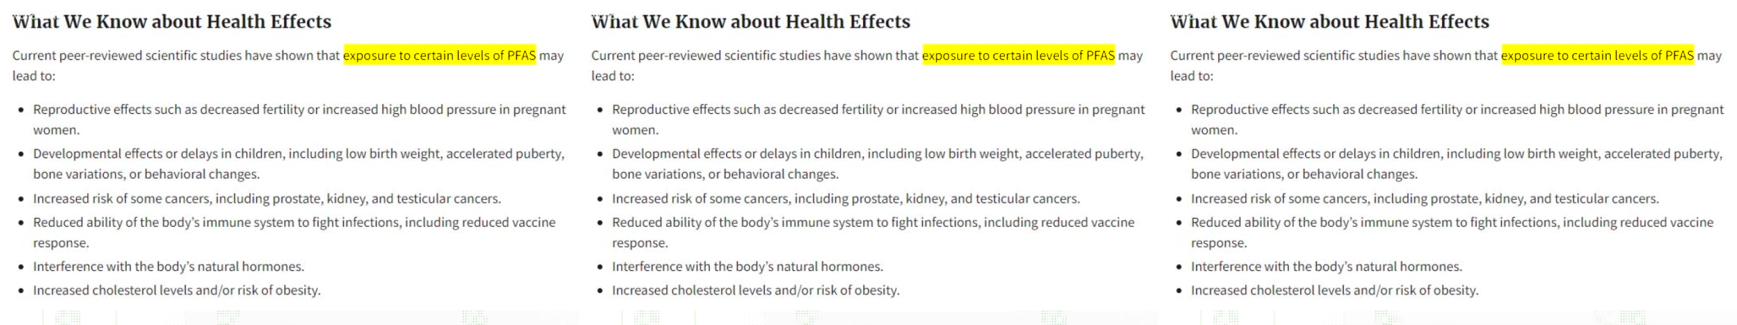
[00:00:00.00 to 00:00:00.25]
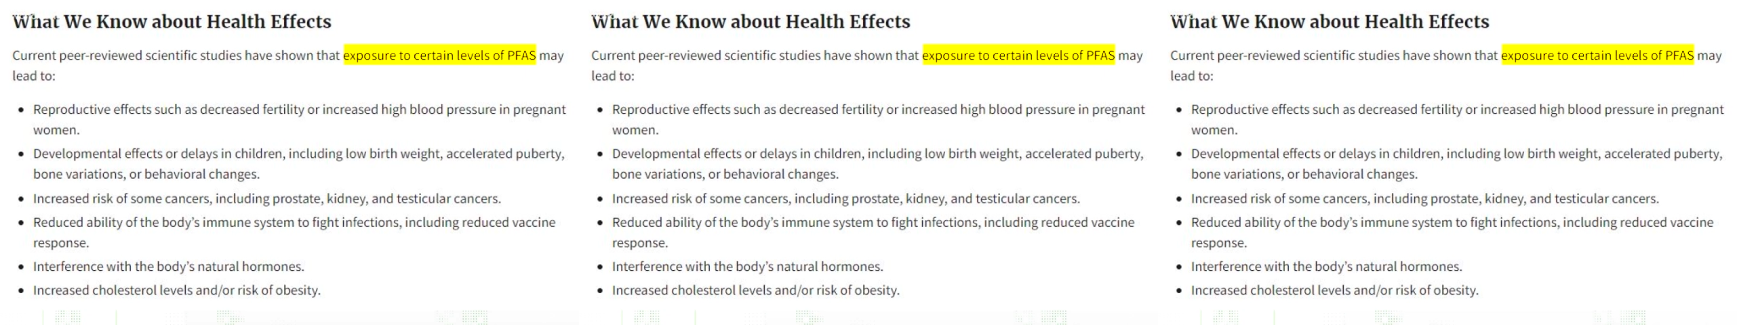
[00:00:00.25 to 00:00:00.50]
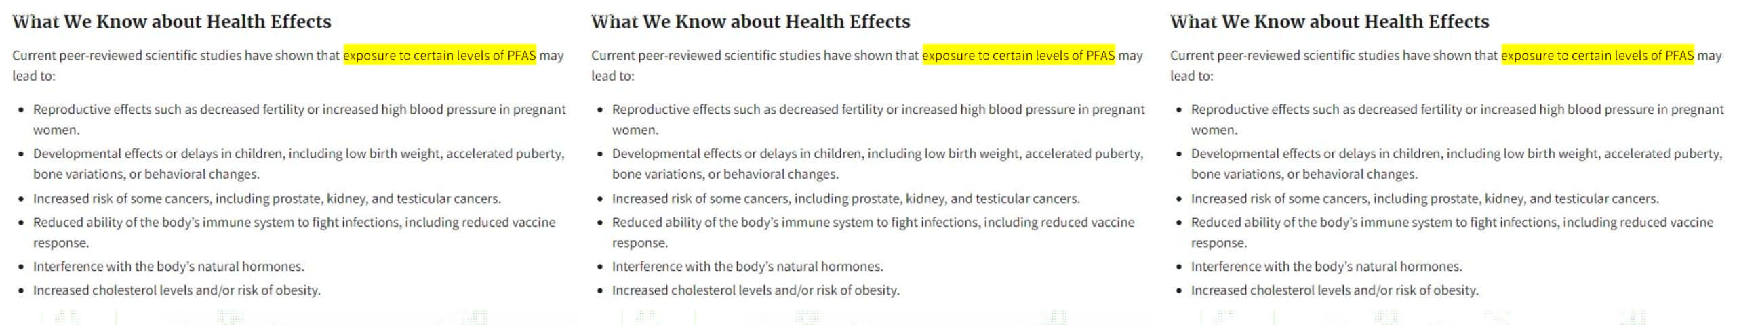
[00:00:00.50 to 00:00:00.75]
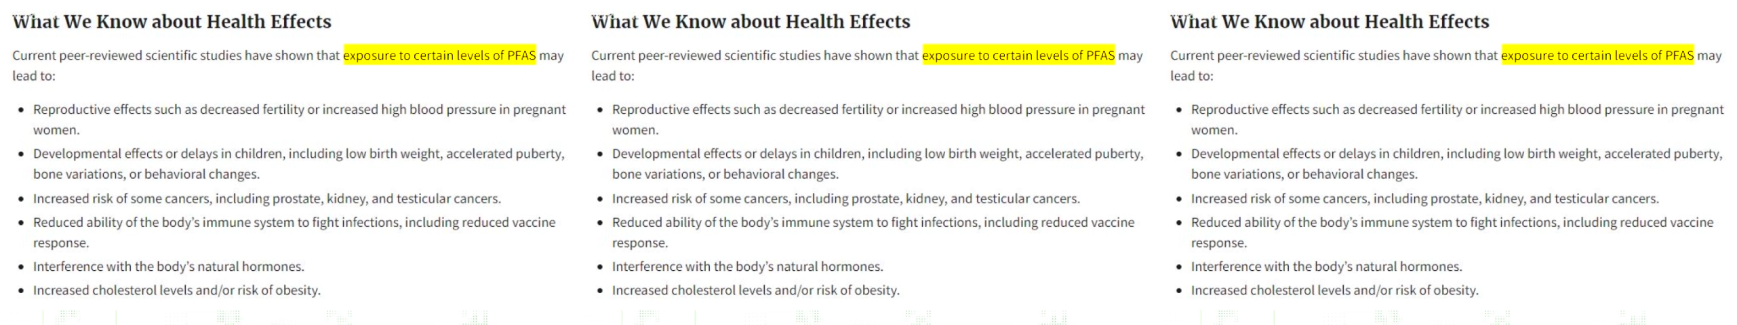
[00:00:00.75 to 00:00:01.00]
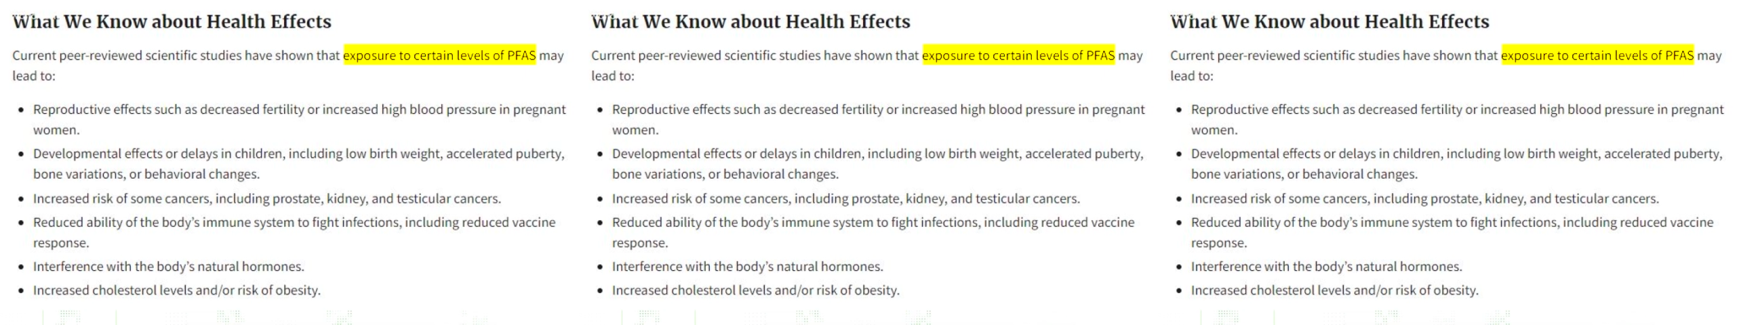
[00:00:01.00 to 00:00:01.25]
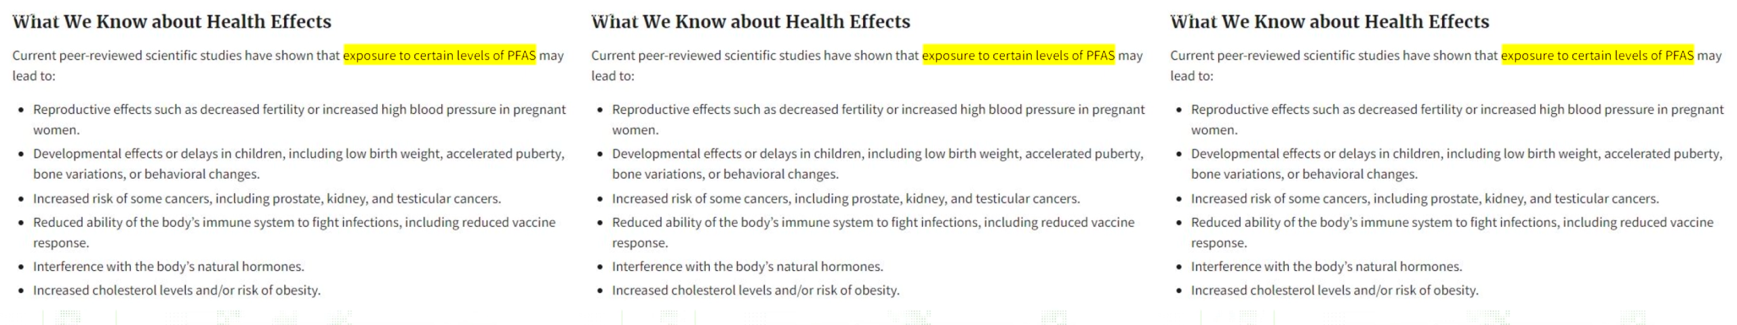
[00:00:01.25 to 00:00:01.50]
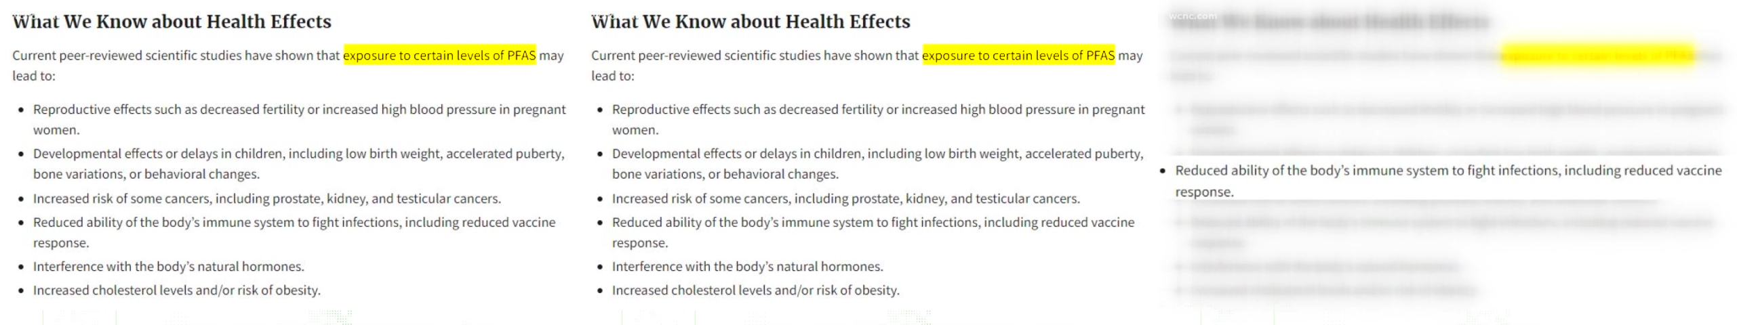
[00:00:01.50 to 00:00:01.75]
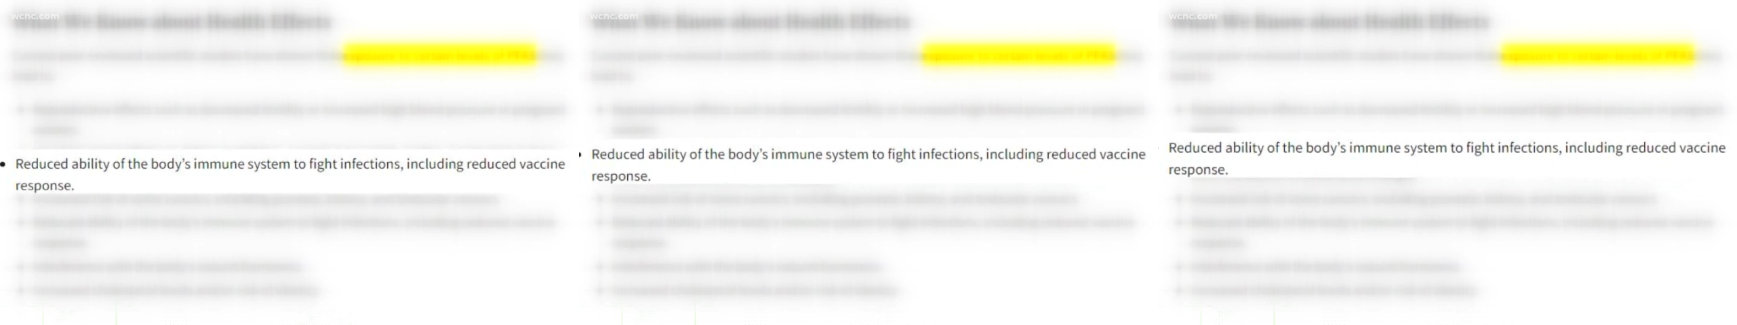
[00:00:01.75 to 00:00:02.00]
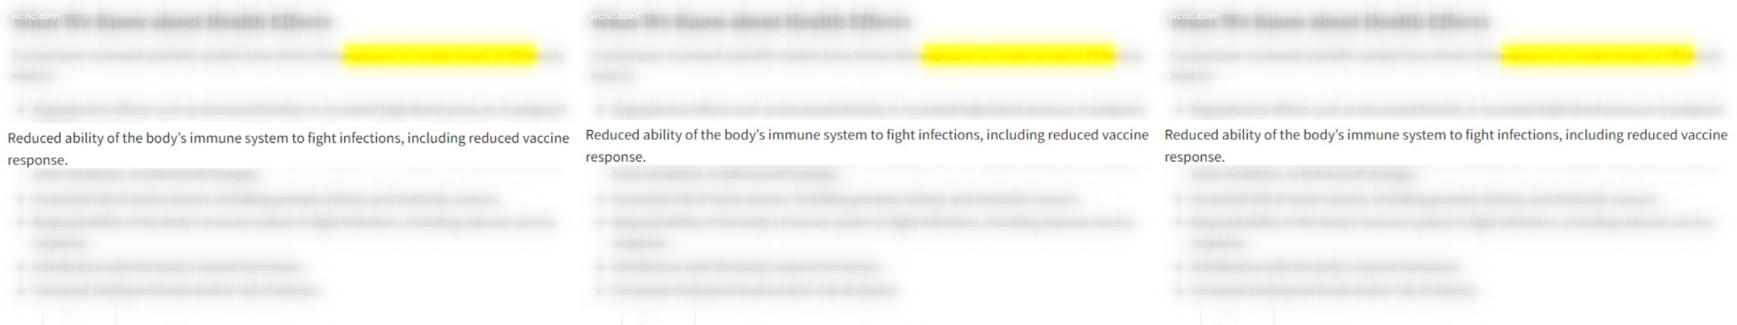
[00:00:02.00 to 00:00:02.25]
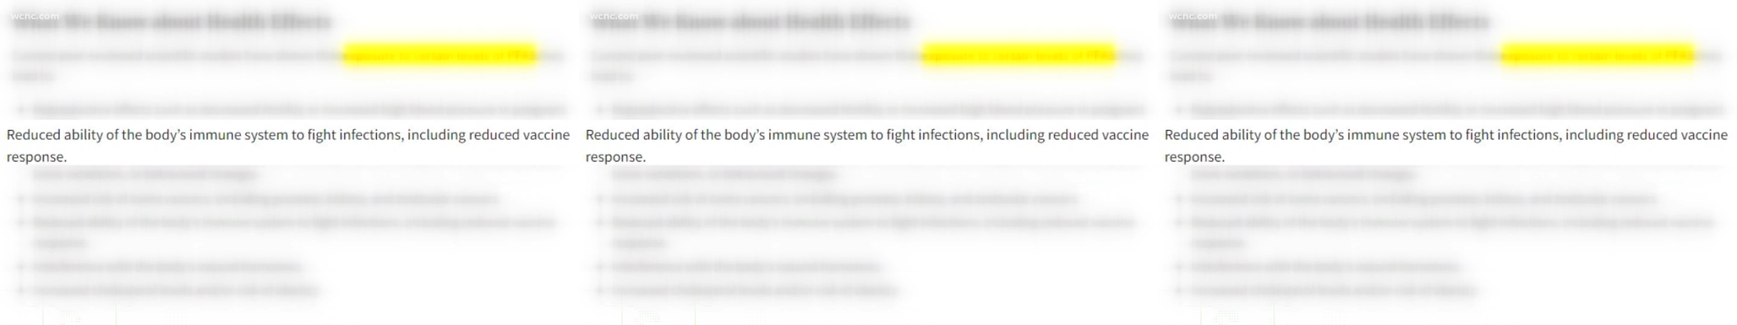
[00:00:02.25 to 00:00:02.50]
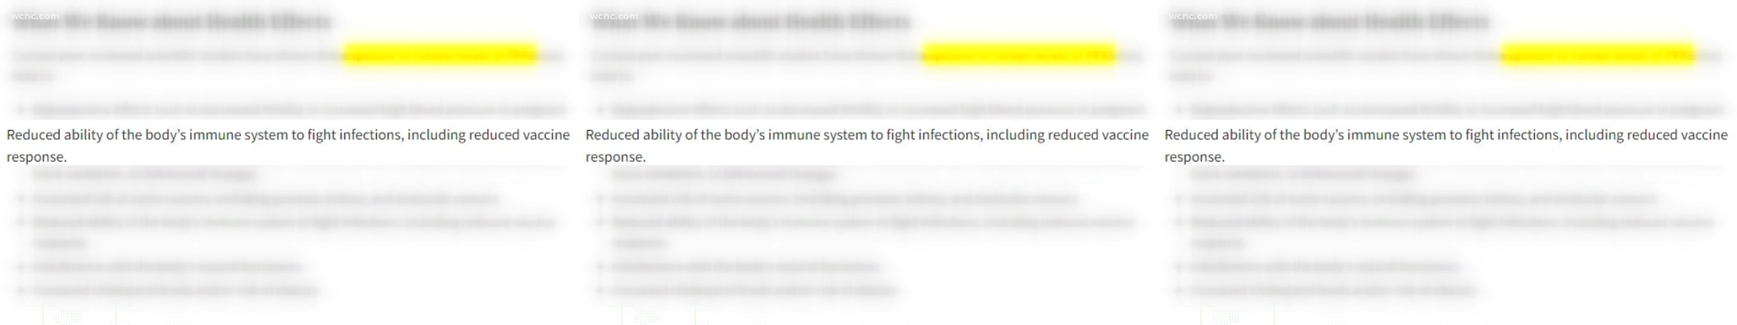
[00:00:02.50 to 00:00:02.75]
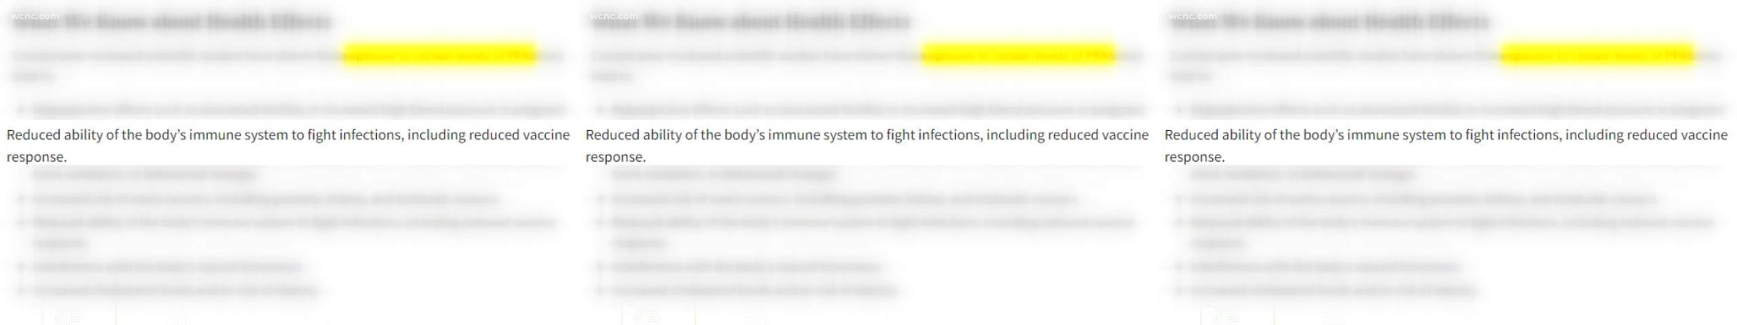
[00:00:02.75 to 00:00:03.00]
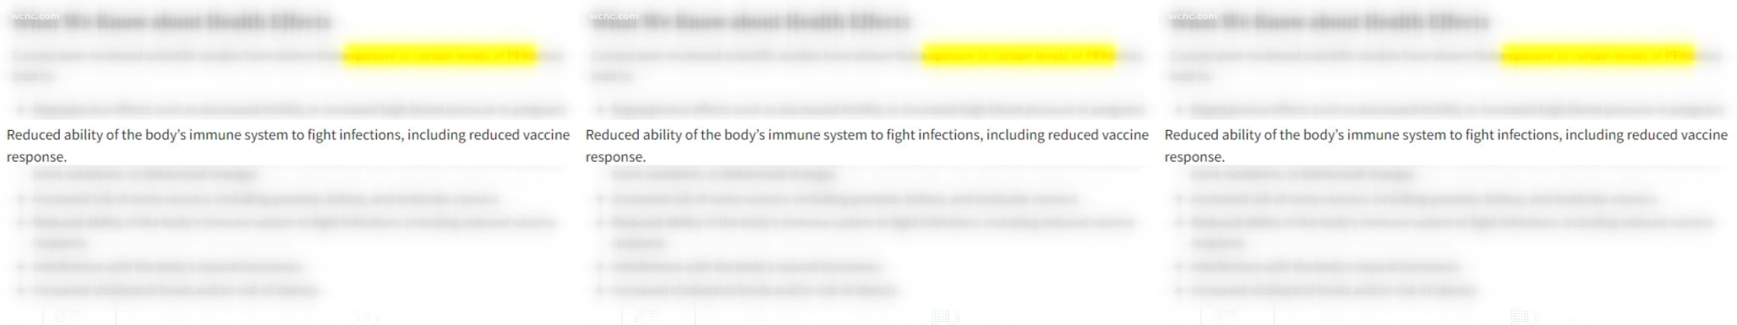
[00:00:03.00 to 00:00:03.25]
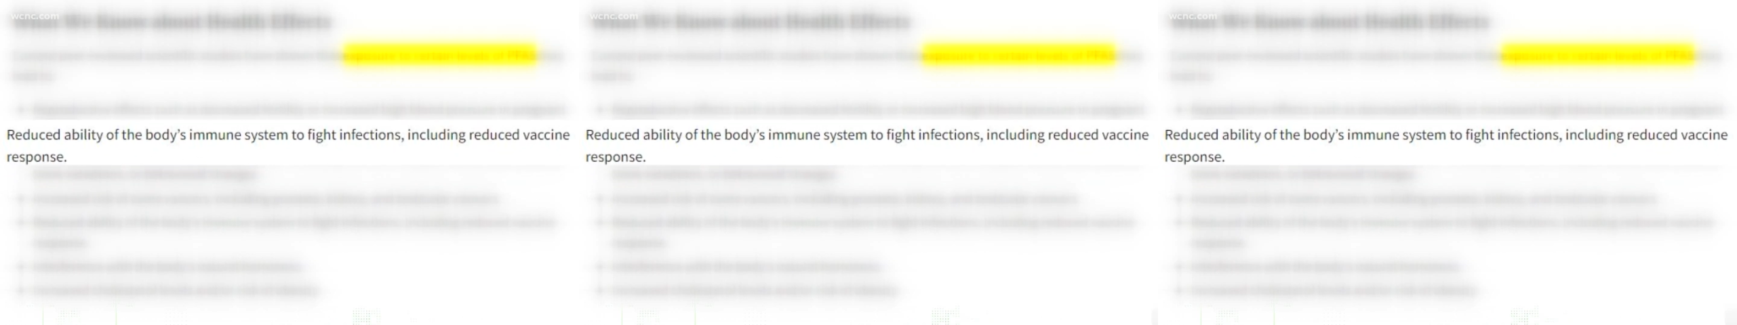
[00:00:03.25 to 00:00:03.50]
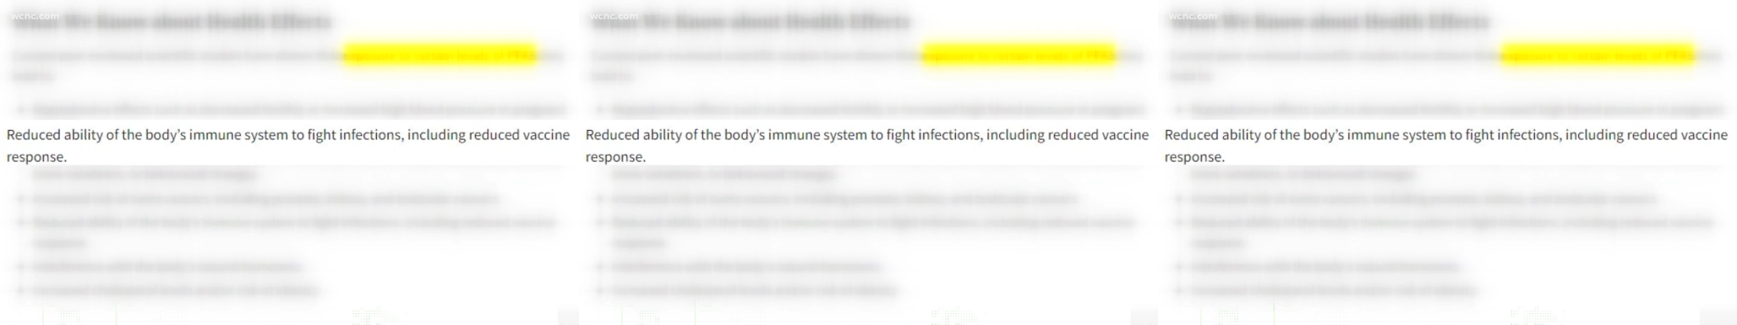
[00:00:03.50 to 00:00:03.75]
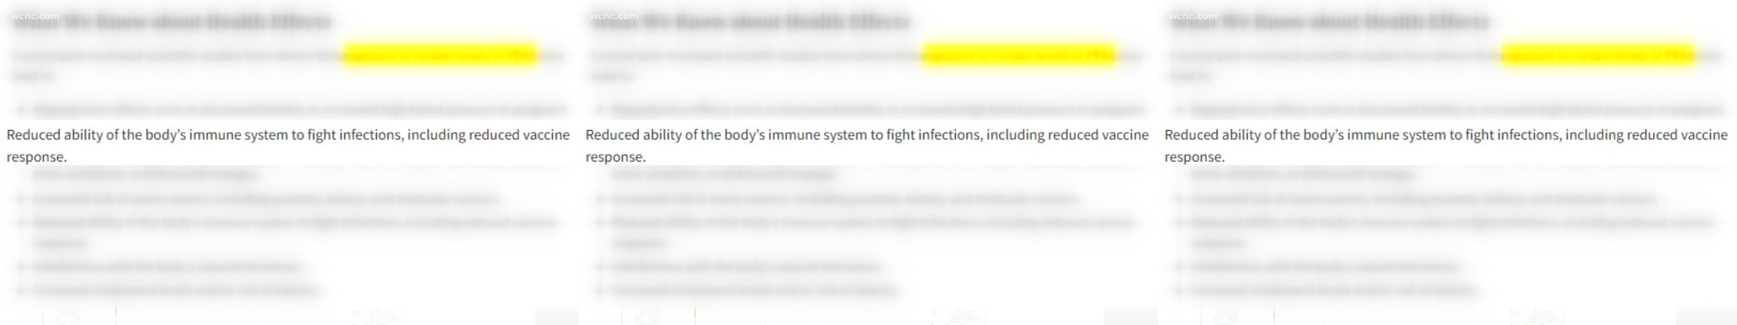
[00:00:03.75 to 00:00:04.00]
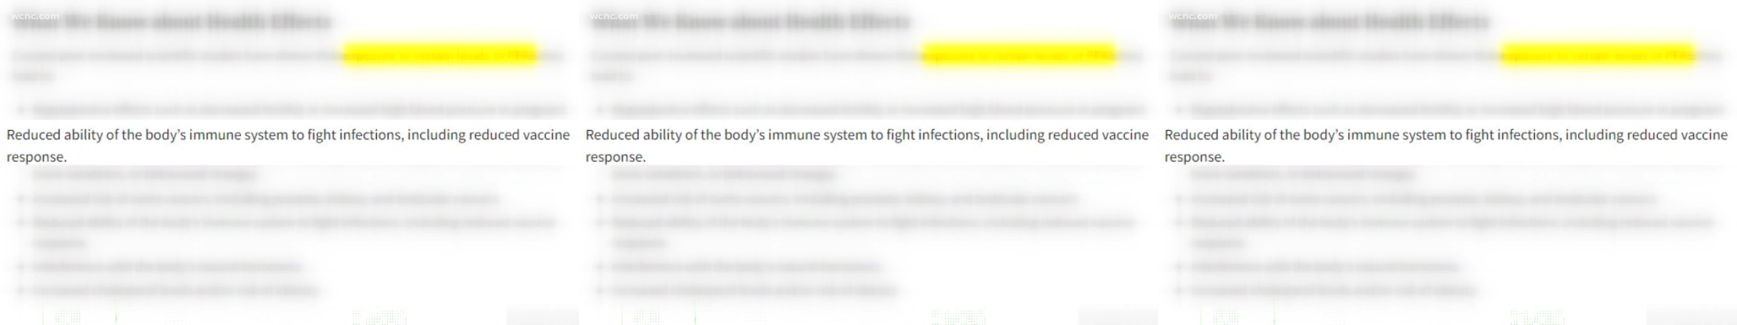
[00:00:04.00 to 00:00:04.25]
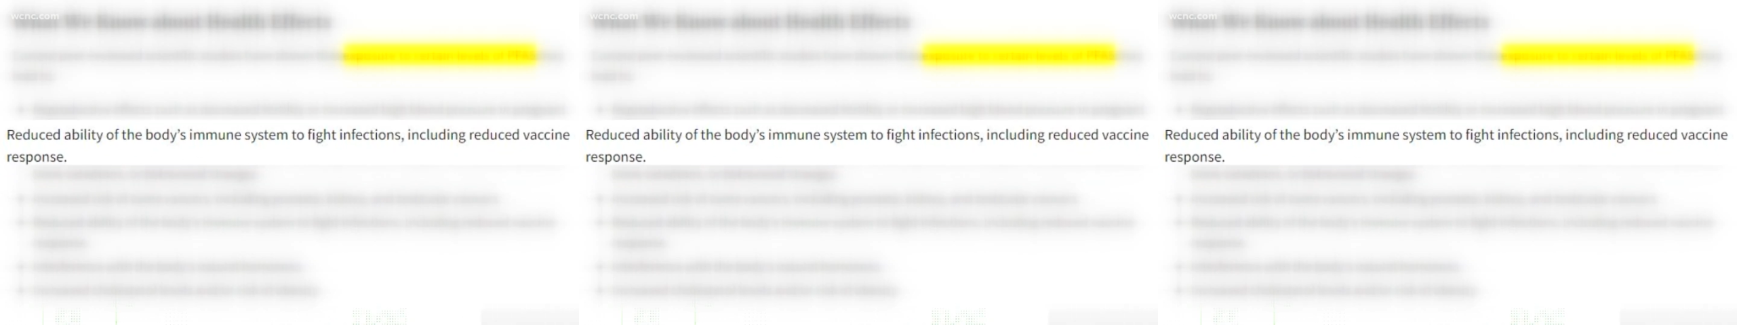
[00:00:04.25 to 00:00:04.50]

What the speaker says: [unreadable: no face in view]